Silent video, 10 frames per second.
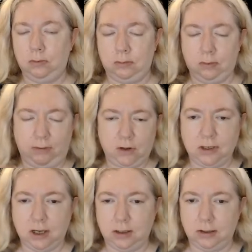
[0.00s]
if you
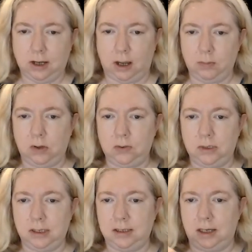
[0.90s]
saw the top
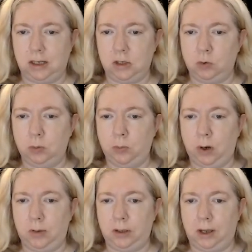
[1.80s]
notes, it said
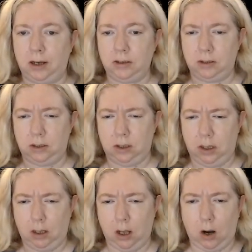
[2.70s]
rhubarb and
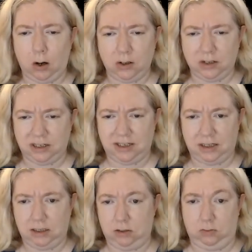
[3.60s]

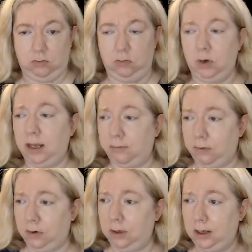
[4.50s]
nars,
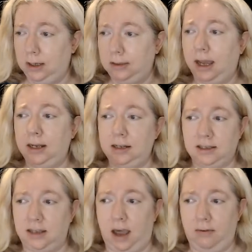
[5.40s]
whatever. That is
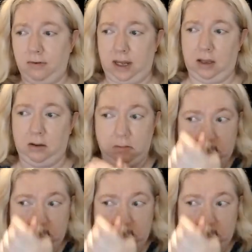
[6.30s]
a daffodil.